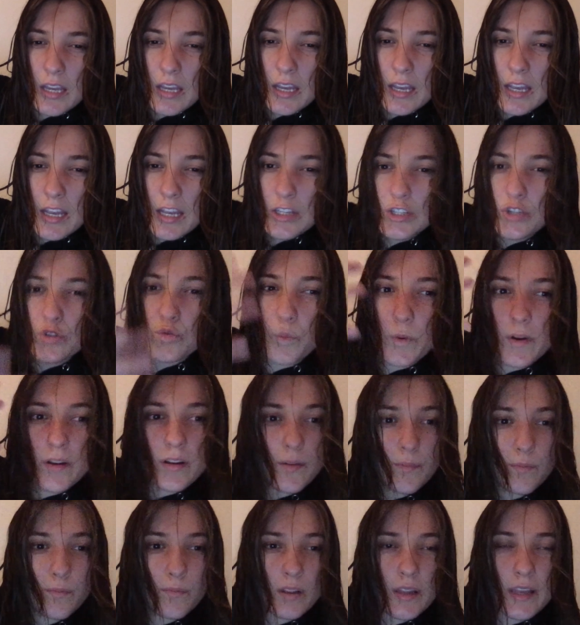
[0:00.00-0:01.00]
it's just weird
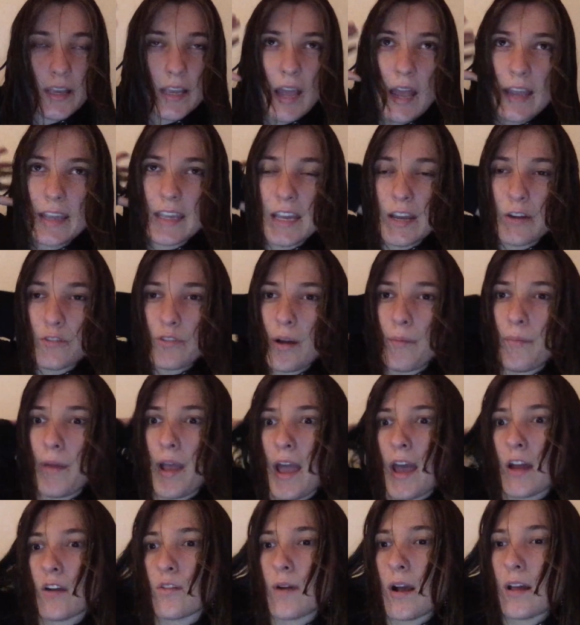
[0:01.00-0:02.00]
to, like, I can't wrap my
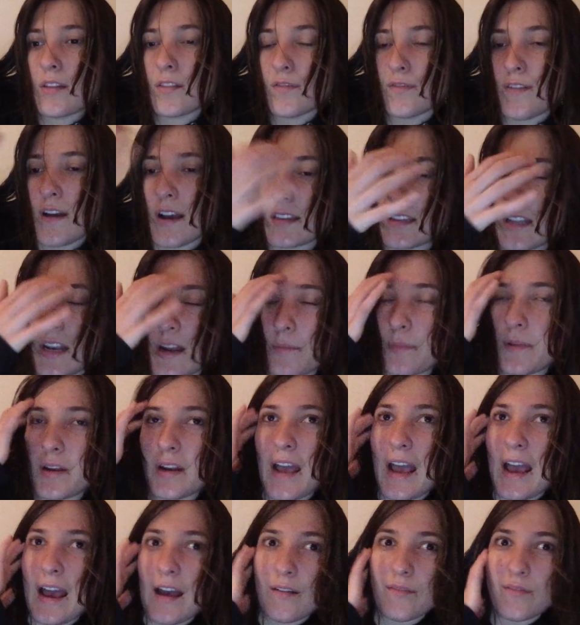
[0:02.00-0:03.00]
head around the fact that I'm going to
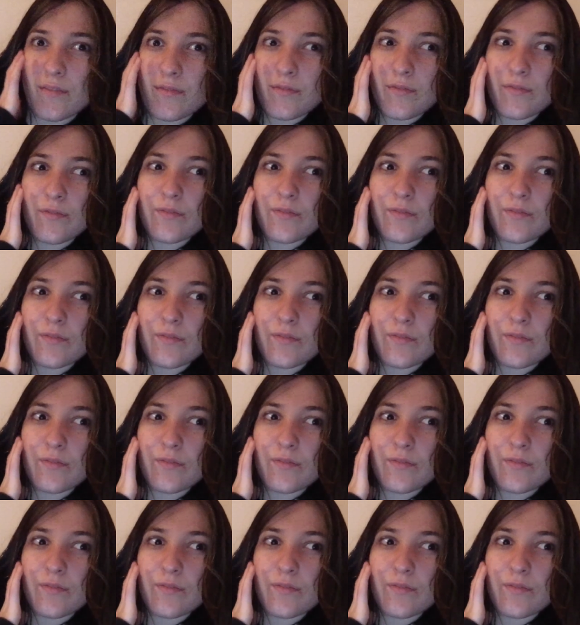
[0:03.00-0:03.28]
have,